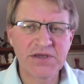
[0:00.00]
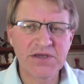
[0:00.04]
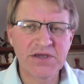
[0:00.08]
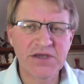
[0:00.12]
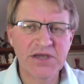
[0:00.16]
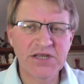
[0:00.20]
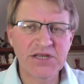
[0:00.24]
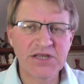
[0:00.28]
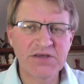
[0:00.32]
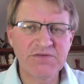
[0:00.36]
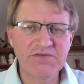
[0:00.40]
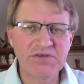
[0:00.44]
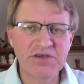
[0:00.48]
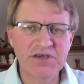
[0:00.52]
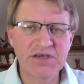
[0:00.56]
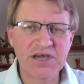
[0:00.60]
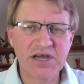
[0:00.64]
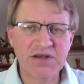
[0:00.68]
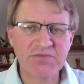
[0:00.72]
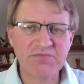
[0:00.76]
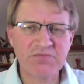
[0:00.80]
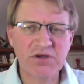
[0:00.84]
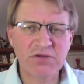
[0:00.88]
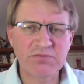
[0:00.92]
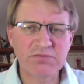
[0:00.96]
And if your
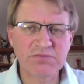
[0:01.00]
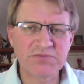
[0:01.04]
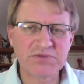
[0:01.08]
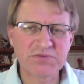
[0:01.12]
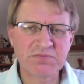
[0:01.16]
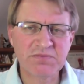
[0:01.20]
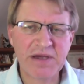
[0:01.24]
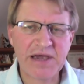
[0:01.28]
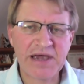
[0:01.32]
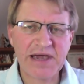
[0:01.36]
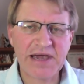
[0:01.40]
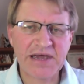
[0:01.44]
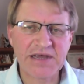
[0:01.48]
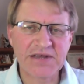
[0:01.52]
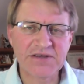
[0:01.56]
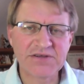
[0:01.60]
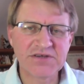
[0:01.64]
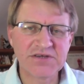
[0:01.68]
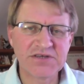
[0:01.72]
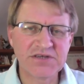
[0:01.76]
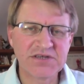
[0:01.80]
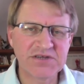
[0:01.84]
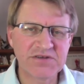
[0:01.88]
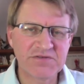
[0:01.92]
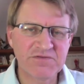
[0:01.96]
gut problem's bad,
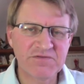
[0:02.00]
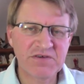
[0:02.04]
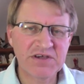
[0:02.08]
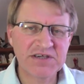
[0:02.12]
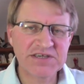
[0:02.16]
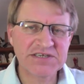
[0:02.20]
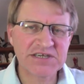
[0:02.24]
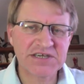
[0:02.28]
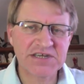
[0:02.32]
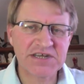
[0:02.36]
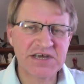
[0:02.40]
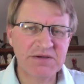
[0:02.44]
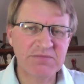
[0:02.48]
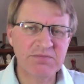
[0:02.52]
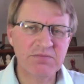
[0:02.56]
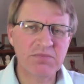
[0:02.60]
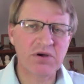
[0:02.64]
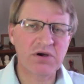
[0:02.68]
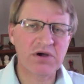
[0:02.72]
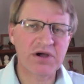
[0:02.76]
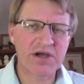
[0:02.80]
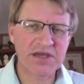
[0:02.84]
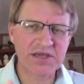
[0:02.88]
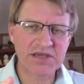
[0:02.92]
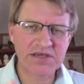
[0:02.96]
you need to fix it up
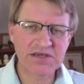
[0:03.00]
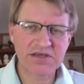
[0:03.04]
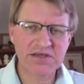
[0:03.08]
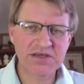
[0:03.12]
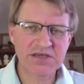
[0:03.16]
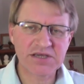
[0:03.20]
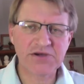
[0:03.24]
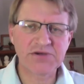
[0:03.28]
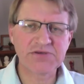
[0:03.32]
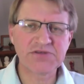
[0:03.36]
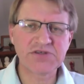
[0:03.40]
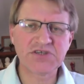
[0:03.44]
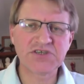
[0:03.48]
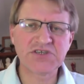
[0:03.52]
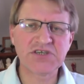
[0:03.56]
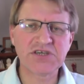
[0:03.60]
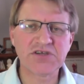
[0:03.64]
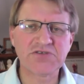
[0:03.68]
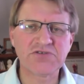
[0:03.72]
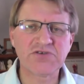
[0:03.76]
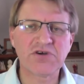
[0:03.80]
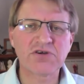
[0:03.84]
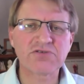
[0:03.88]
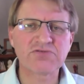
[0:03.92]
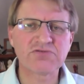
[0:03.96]
by going to see a
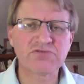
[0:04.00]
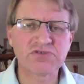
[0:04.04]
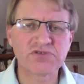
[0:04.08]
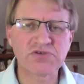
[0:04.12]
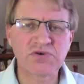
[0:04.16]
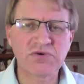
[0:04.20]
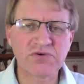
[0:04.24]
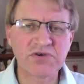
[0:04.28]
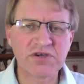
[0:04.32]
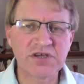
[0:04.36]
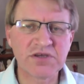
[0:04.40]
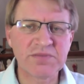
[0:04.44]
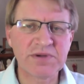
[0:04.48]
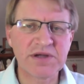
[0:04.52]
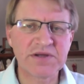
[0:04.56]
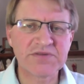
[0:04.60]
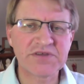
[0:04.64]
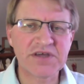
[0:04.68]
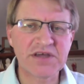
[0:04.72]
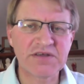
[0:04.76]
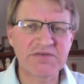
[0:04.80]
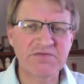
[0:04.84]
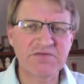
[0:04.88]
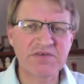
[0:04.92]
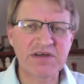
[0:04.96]
doctor talking about
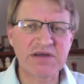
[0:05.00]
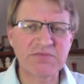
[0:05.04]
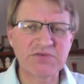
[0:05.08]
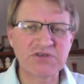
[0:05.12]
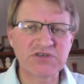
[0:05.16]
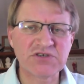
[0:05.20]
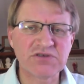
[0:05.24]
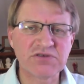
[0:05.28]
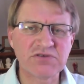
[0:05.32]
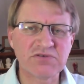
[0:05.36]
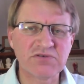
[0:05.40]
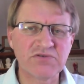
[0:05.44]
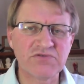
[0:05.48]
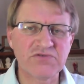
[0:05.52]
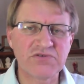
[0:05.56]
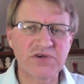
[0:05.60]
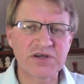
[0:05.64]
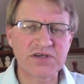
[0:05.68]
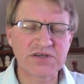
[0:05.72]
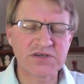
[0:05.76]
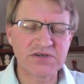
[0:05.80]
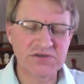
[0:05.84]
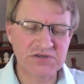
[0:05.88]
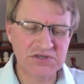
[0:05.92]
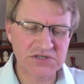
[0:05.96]
that pharmaceutical drug
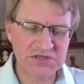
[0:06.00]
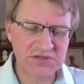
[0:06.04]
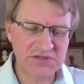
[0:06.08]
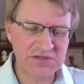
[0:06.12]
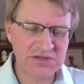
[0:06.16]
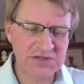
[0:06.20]
use.